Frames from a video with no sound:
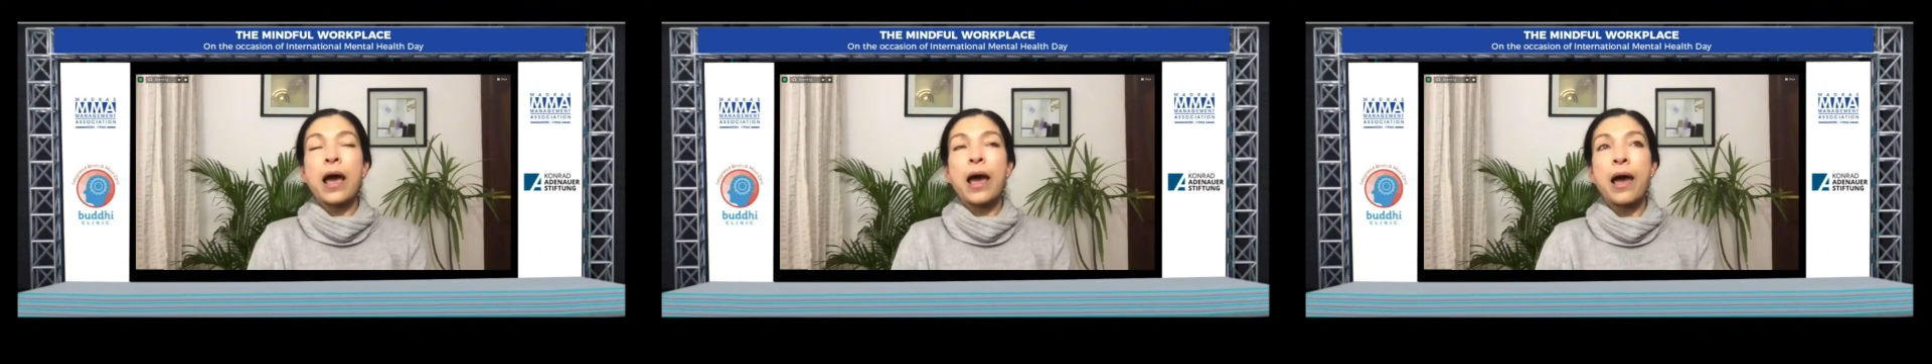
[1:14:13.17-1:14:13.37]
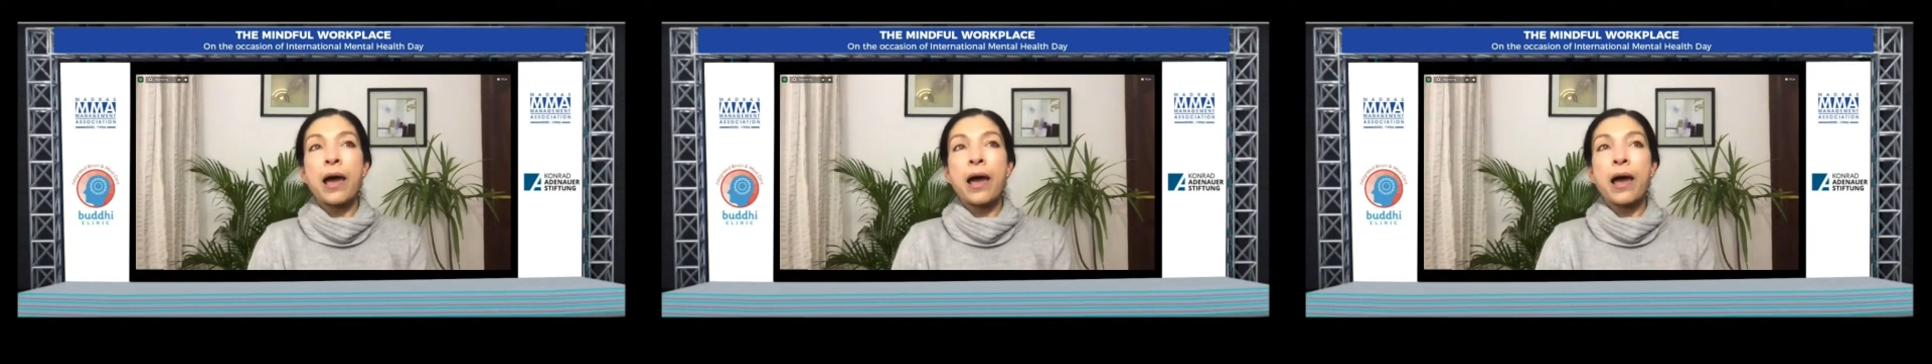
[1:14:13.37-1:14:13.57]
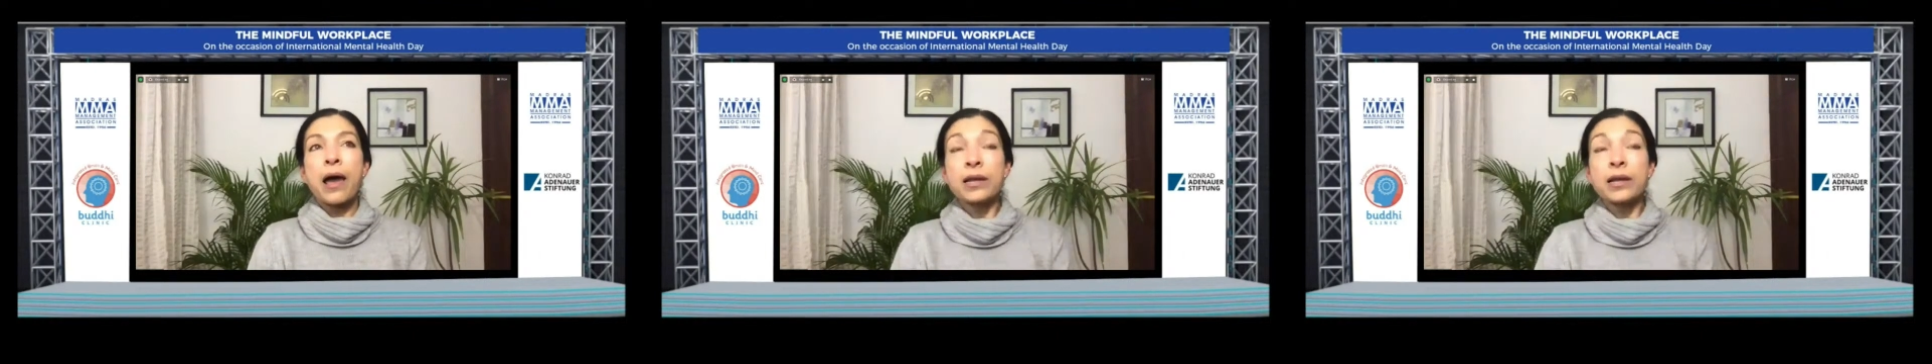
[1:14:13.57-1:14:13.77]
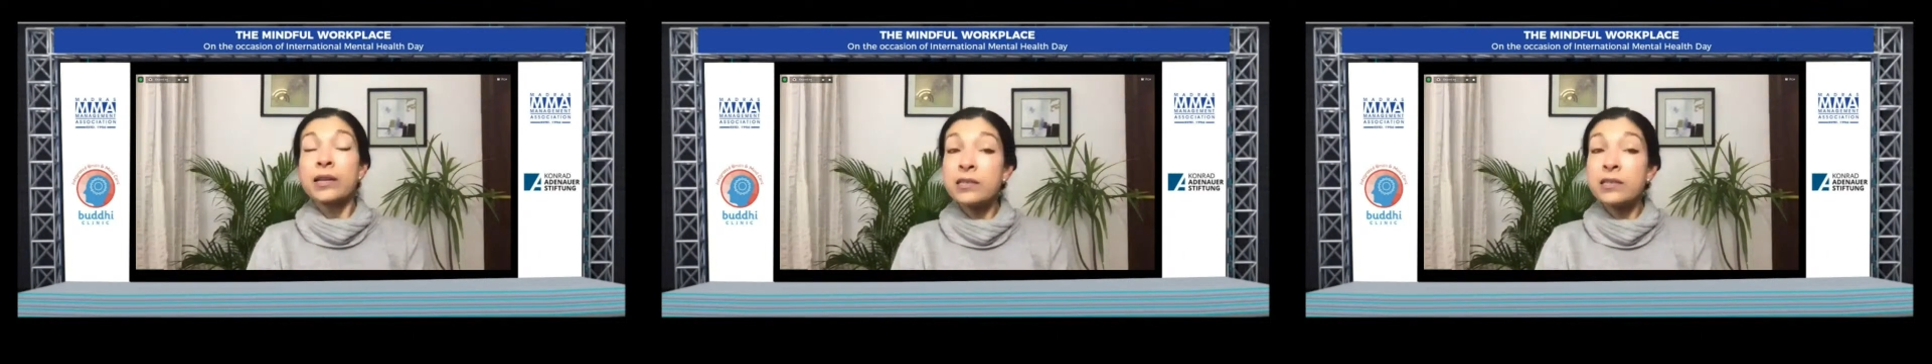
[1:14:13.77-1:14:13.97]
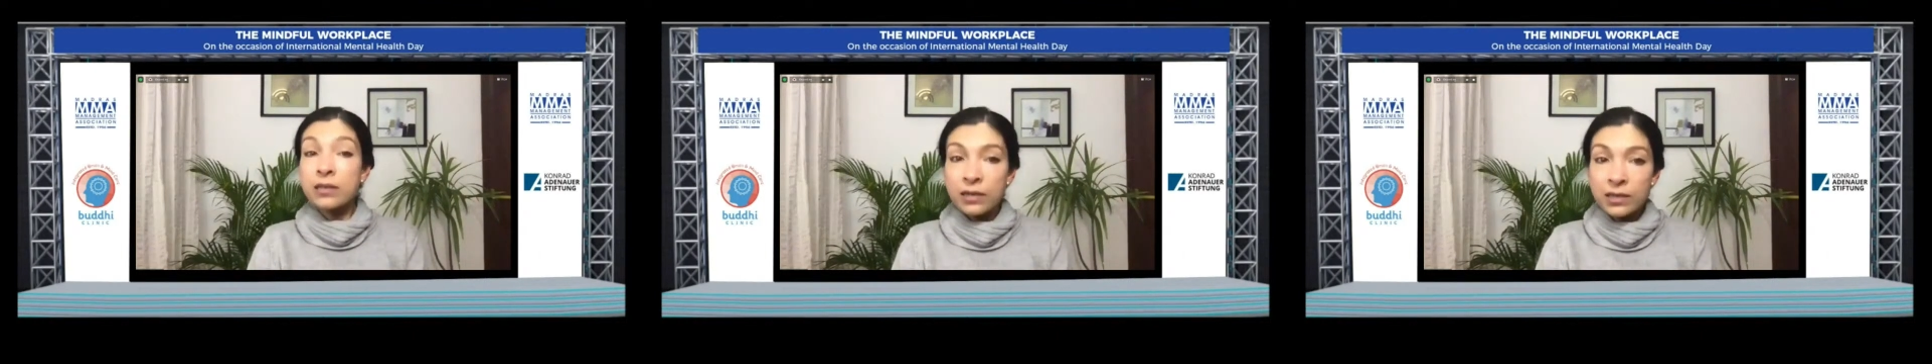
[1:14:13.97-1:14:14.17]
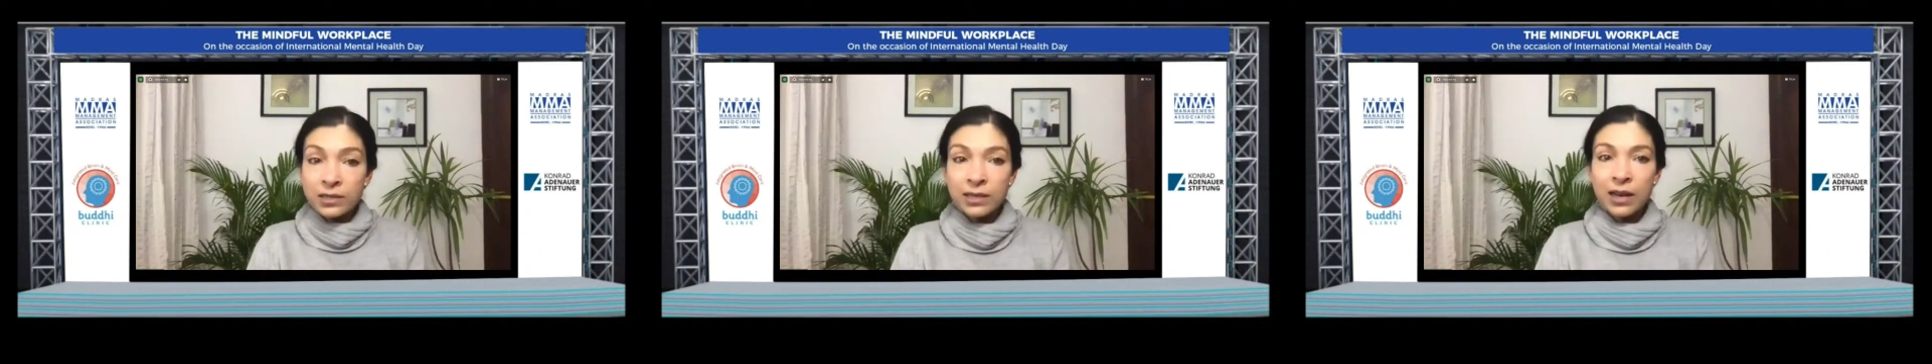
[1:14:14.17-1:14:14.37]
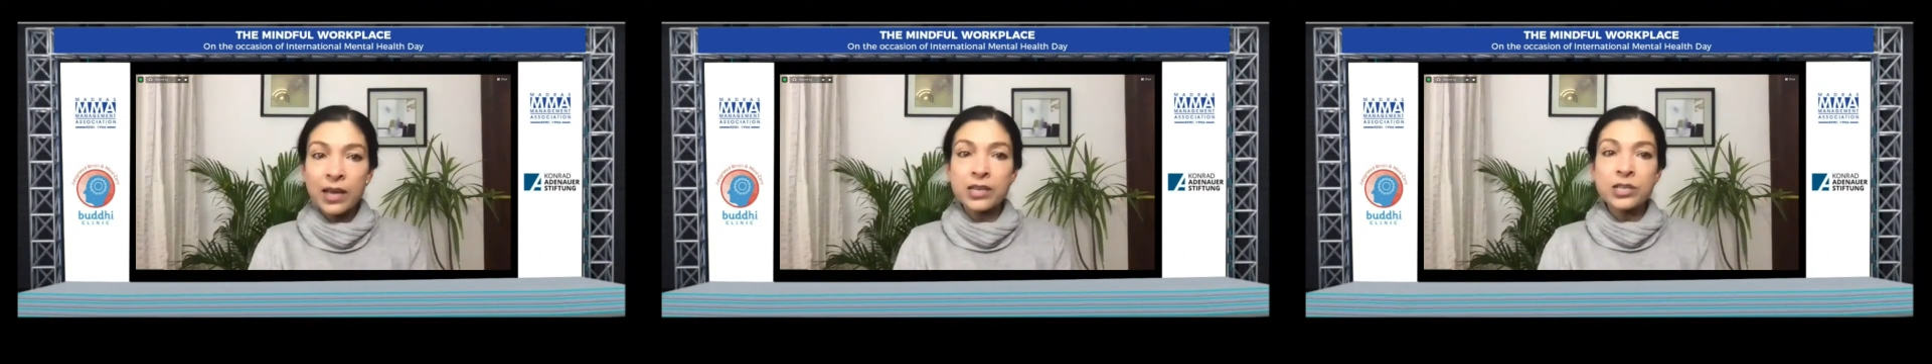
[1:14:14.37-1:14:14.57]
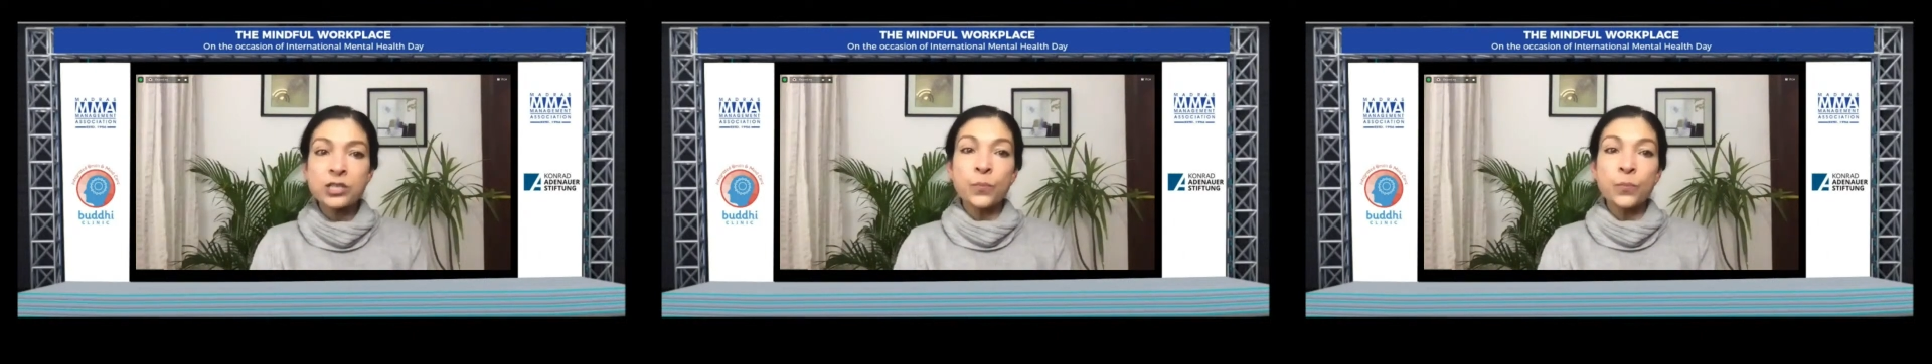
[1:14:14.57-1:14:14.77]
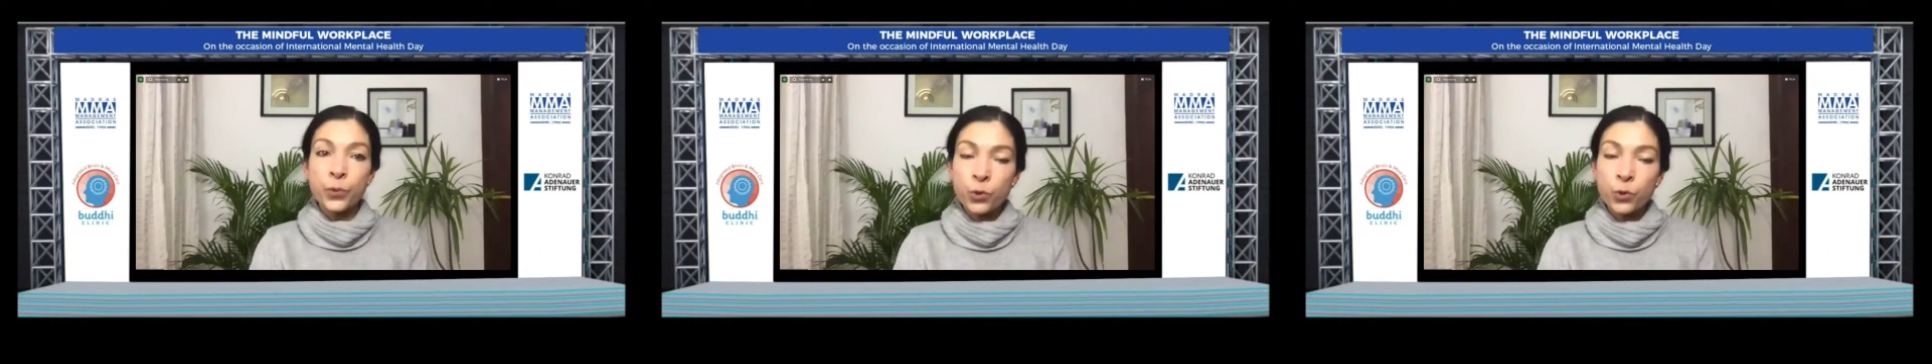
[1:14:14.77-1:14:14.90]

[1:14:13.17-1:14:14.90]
and internalize the